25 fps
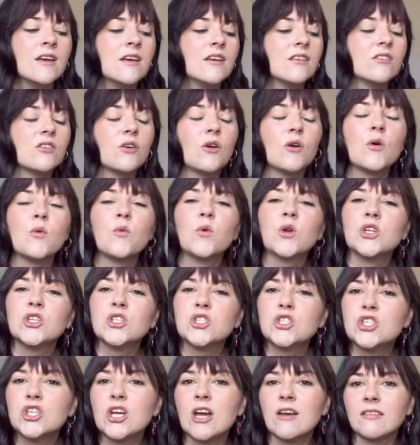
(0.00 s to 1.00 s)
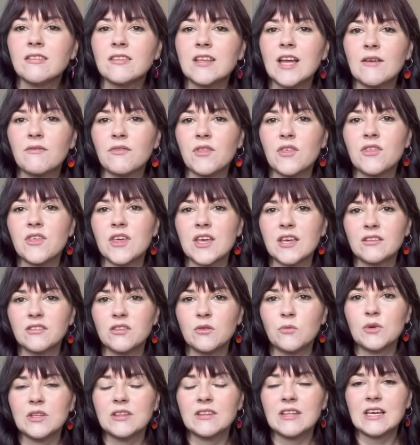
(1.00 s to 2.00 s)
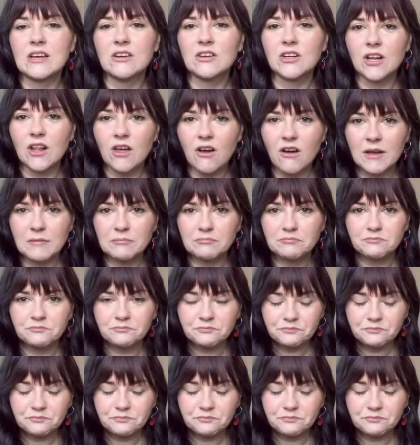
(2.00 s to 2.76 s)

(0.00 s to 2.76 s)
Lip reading: So it wouldn't just have the things that we see online.